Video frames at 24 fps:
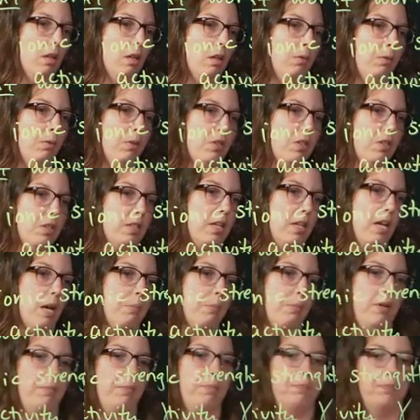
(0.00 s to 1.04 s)
which is
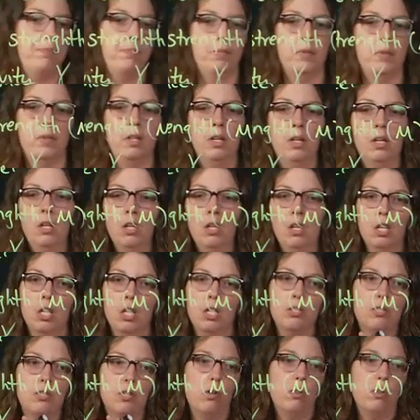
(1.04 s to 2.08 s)
gamma.
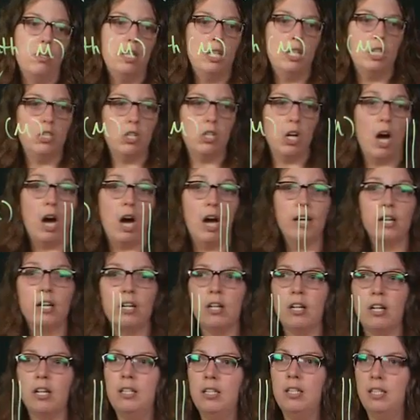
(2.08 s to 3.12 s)
So each
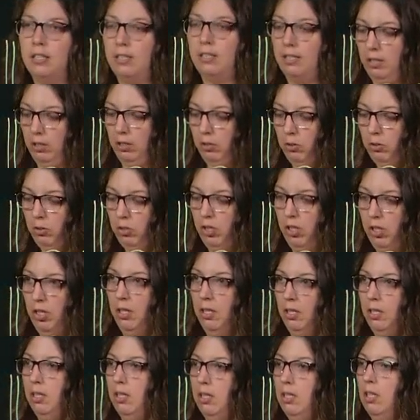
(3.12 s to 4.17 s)
ion in
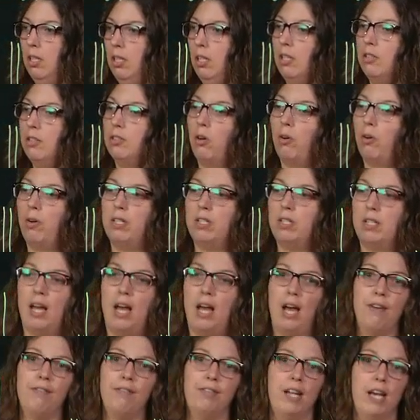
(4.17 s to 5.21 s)
solution is going to
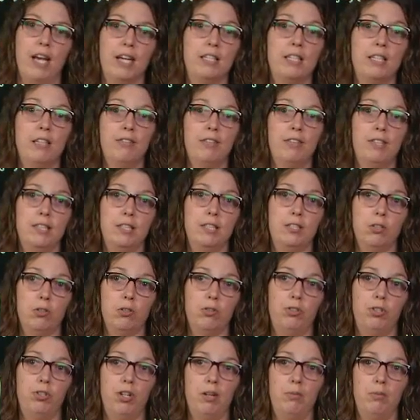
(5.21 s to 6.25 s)
have an activity
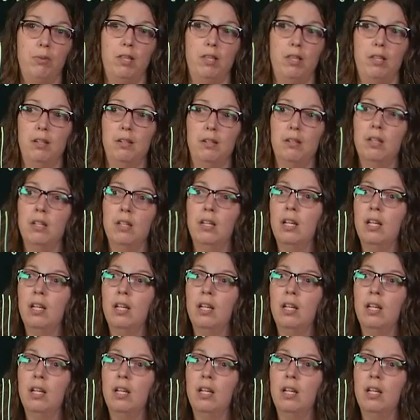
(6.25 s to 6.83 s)
associated with it.